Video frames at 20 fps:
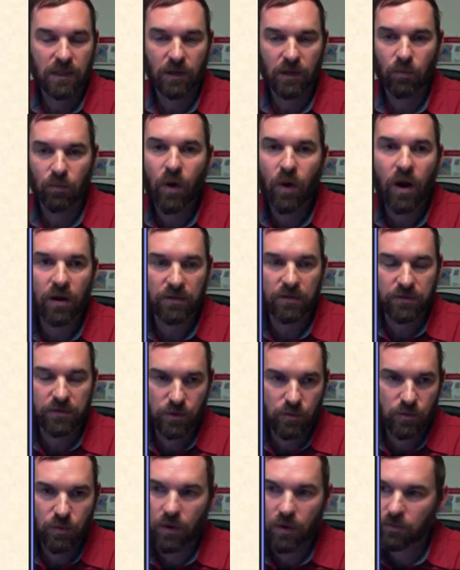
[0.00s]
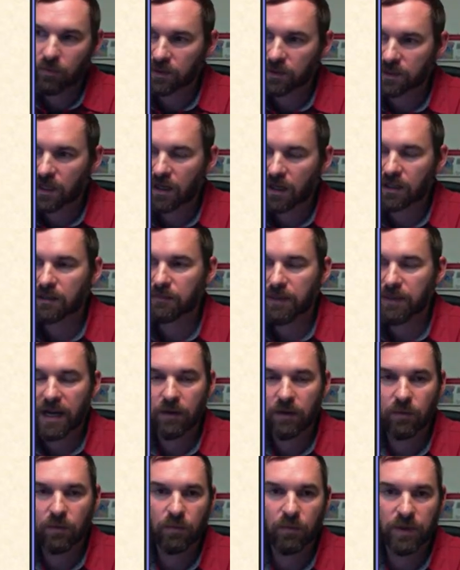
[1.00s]
kind of walk through what we're talking
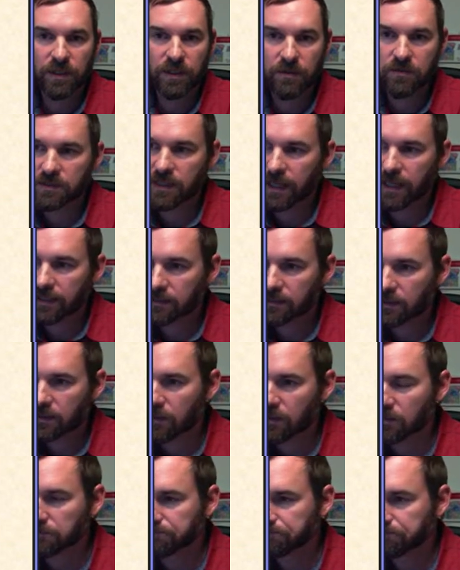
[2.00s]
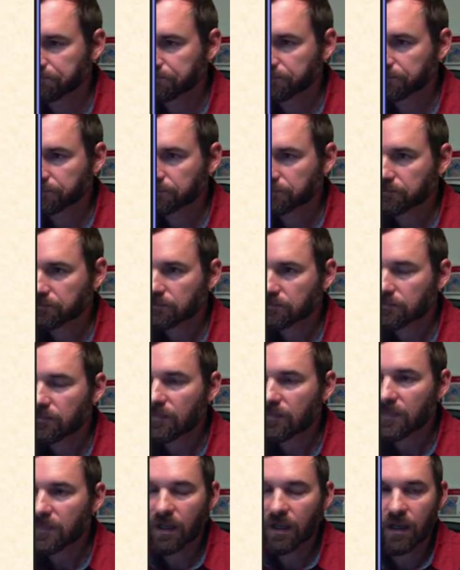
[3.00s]
about when we use that term.
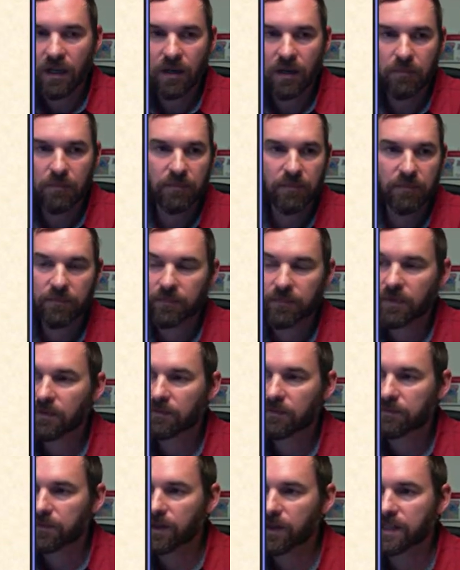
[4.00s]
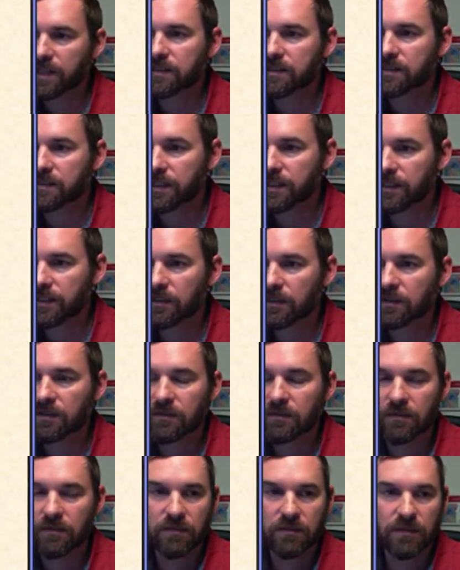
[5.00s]
Um, for instance,
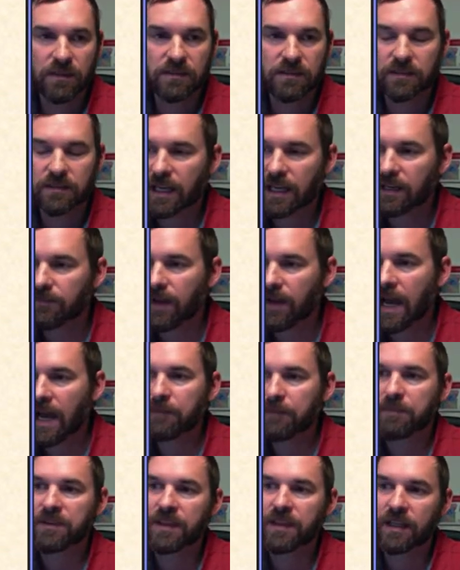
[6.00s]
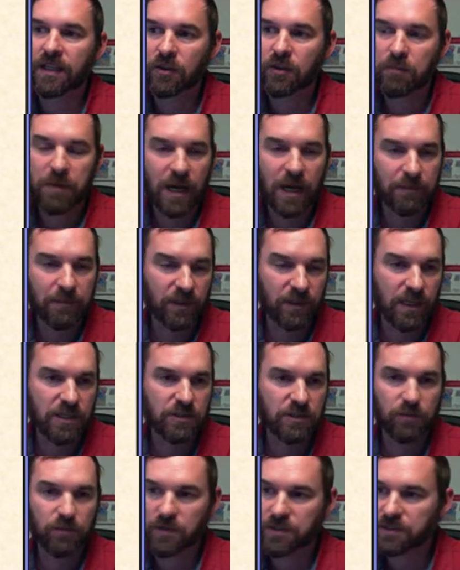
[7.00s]
here this is kind of a hypothetical
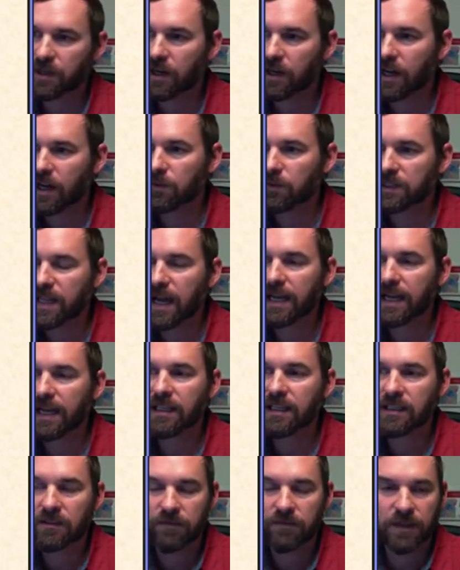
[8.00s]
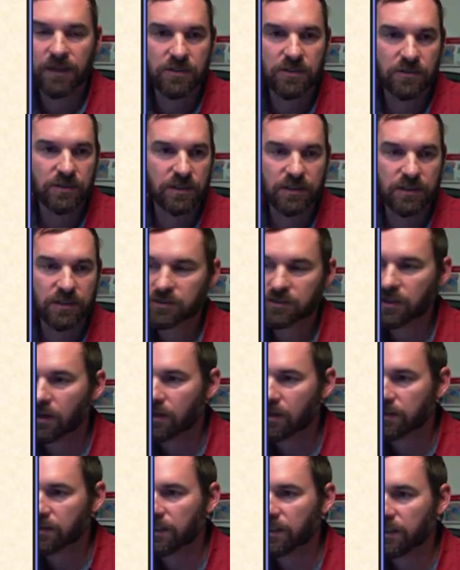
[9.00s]
population. We start out with 90 individuals at the
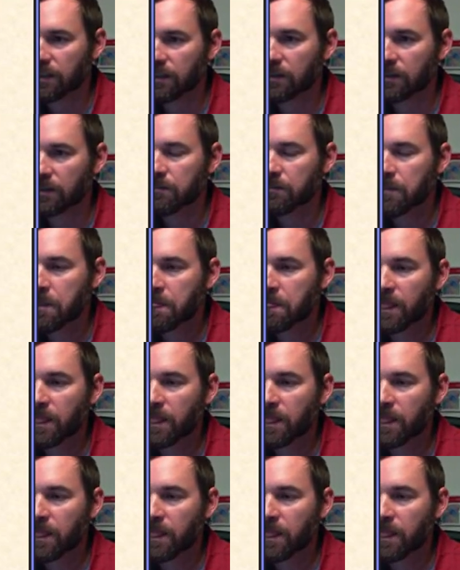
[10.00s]
start of the year.